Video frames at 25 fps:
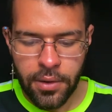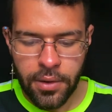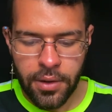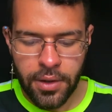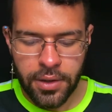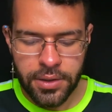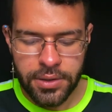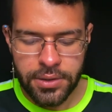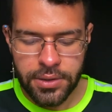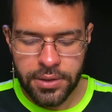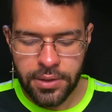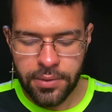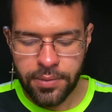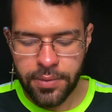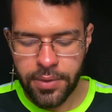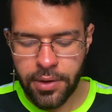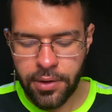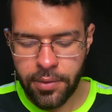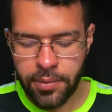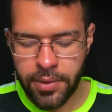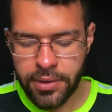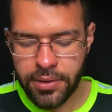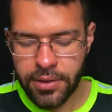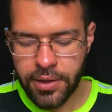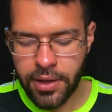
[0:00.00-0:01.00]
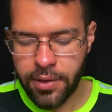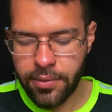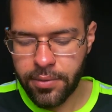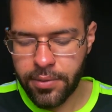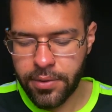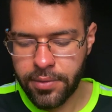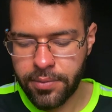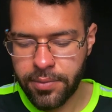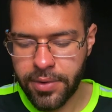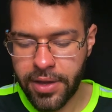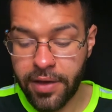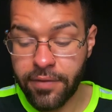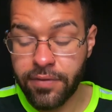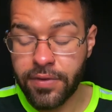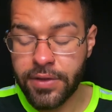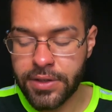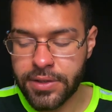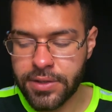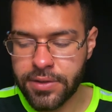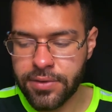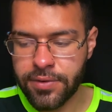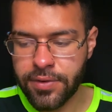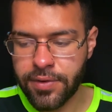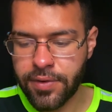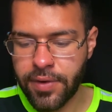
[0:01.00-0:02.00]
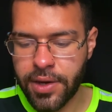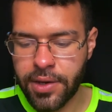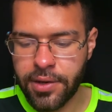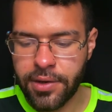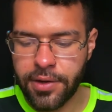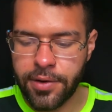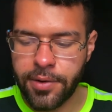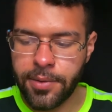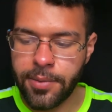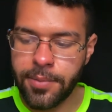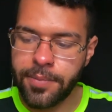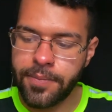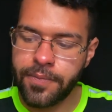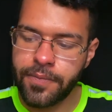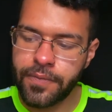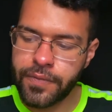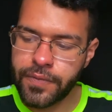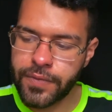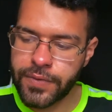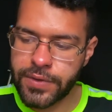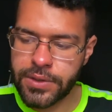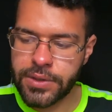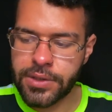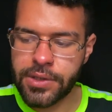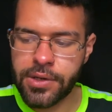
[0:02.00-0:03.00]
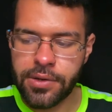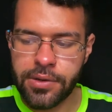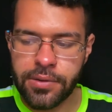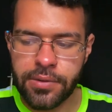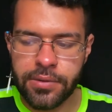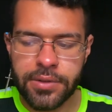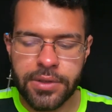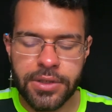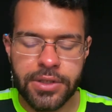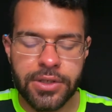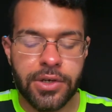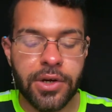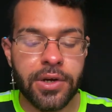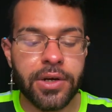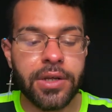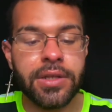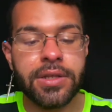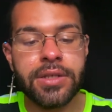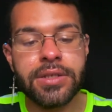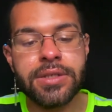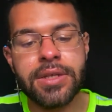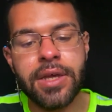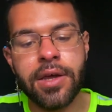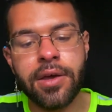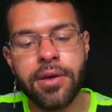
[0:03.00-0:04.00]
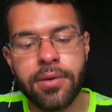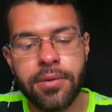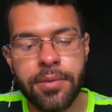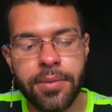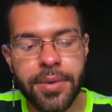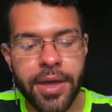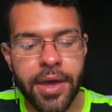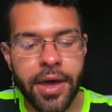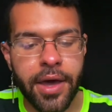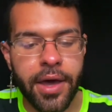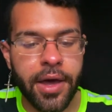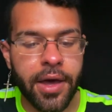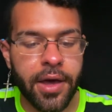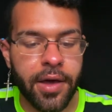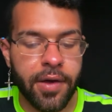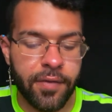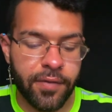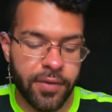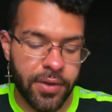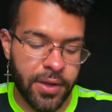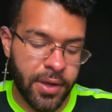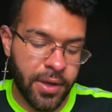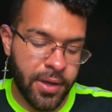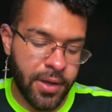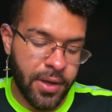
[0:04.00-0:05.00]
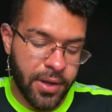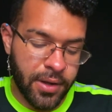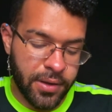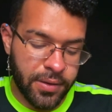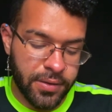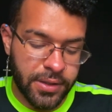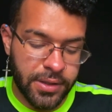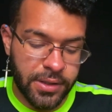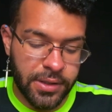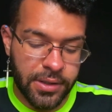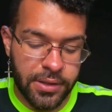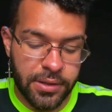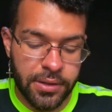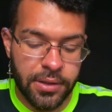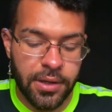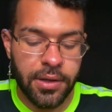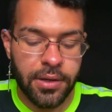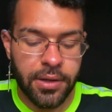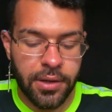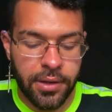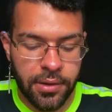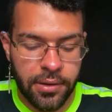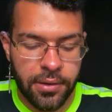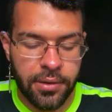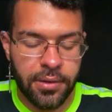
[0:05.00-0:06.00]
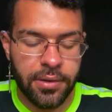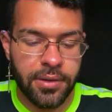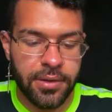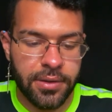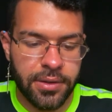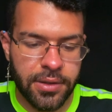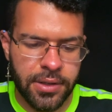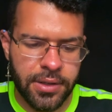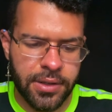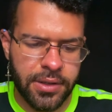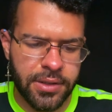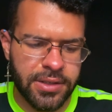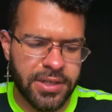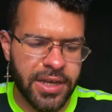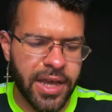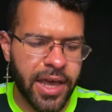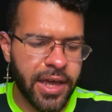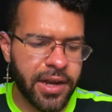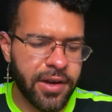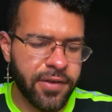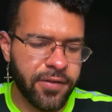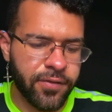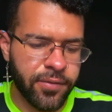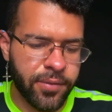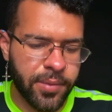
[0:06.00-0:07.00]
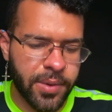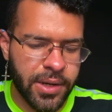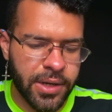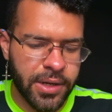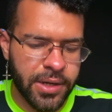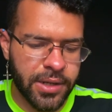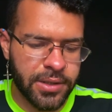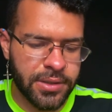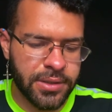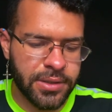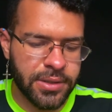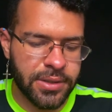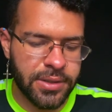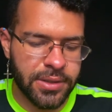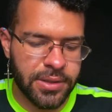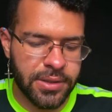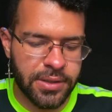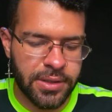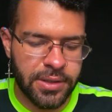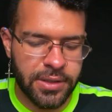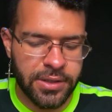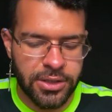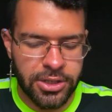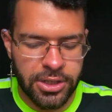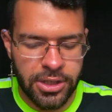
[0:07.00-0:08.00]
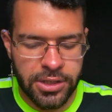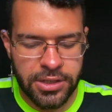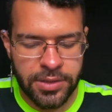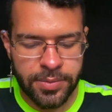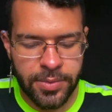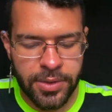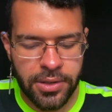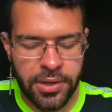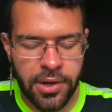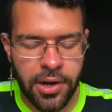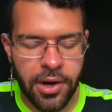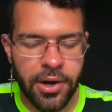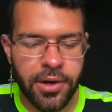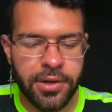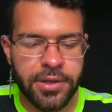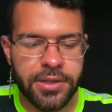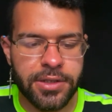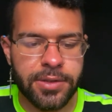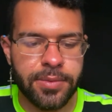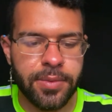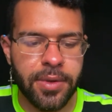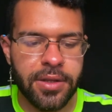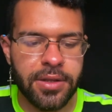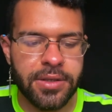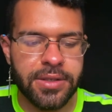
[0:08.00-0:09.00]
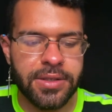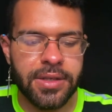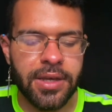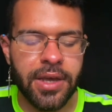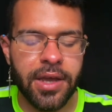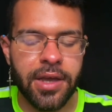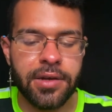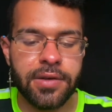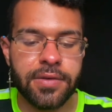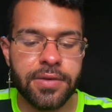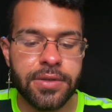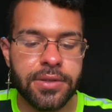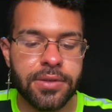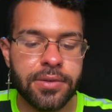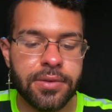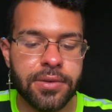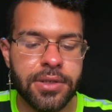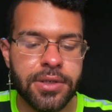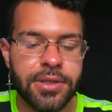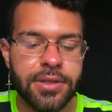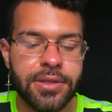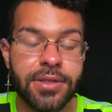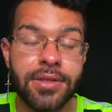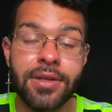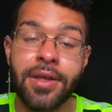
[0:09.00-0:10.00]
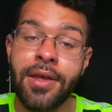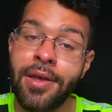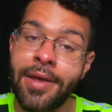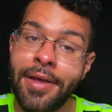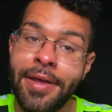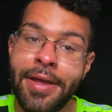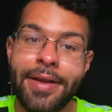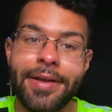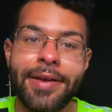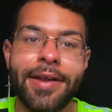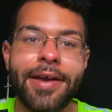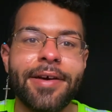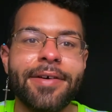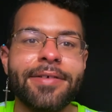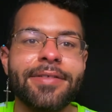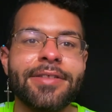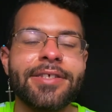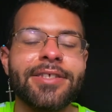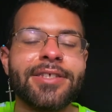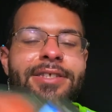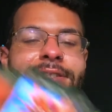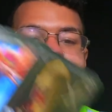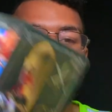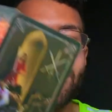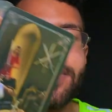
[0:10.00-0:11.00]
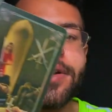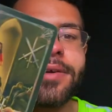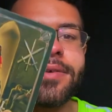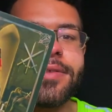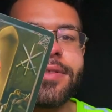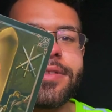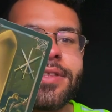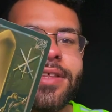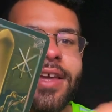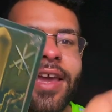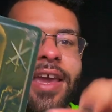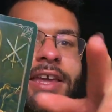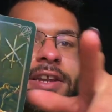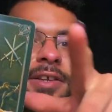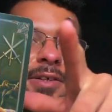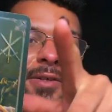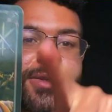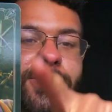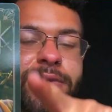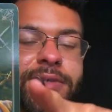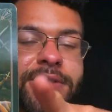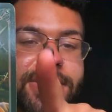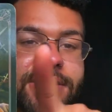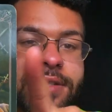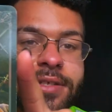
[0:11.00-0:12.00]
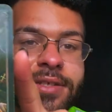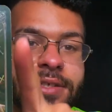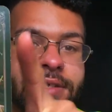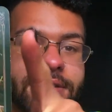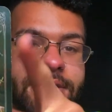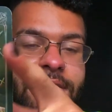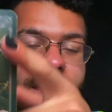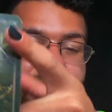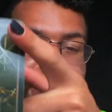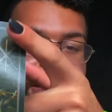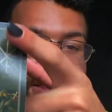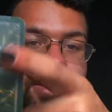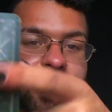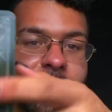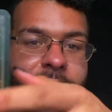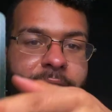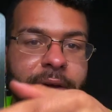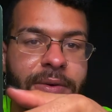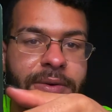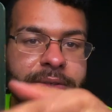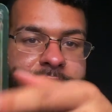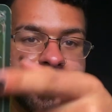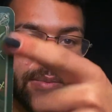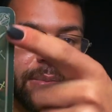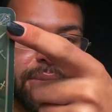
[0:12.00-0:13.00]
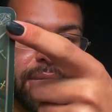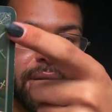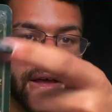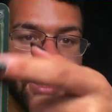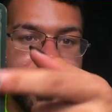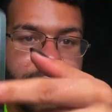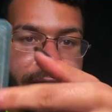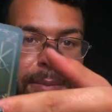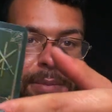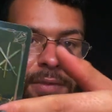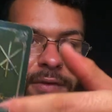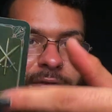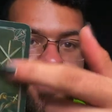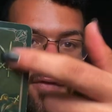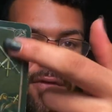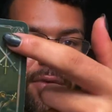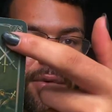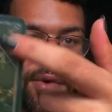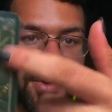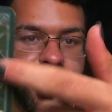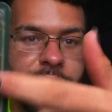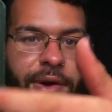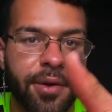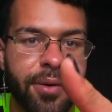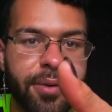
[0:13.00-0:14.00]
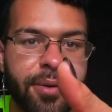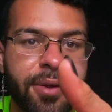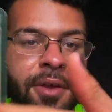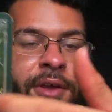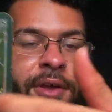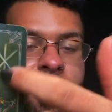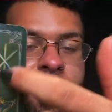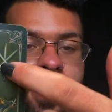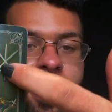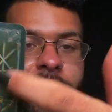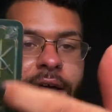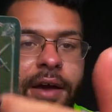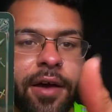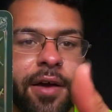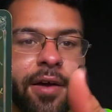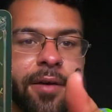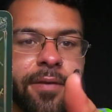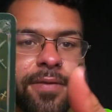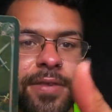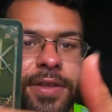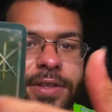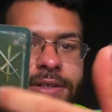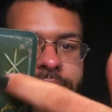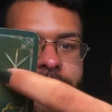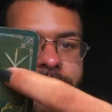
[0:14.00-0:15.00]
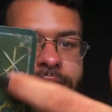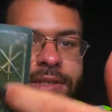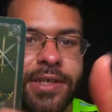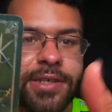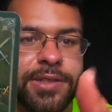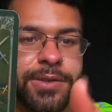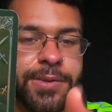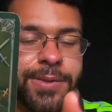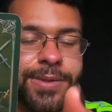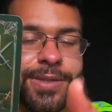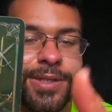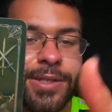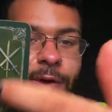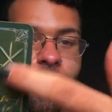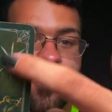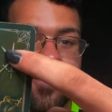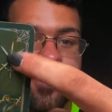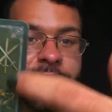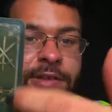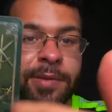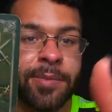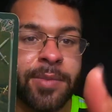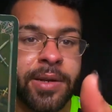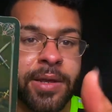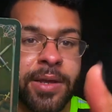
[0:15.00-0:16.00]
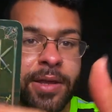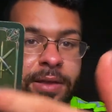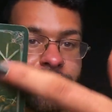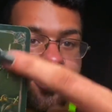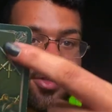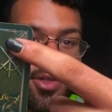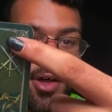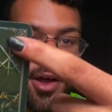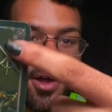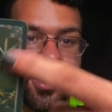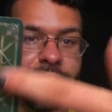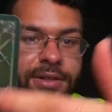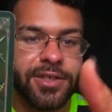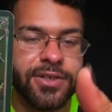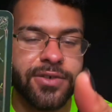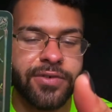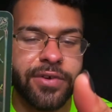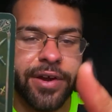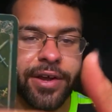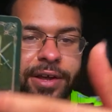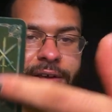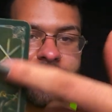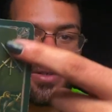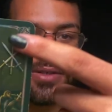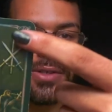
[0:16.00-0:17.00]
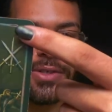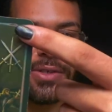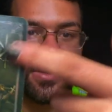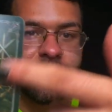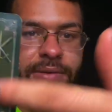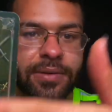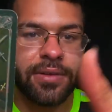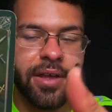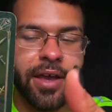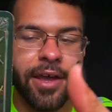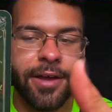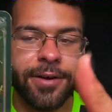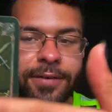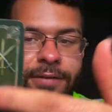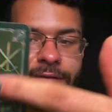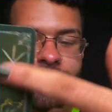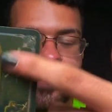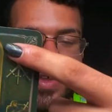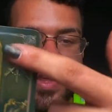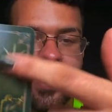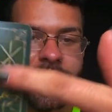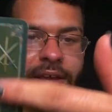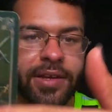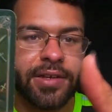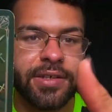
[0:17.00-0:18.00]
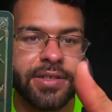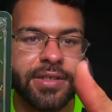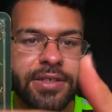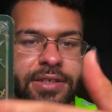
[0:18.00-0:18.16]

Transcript: Actually, we don't want that one. We have these three right here. So starting this out, we have the, okay, the 10 of Wands, the Judgment card, as well as the 8 of Swords. Now, this is what I, the 8 of Swords is exactly what I was implying before. Uh, this is like those self-limiting thoughts, right? So I don't feel like I need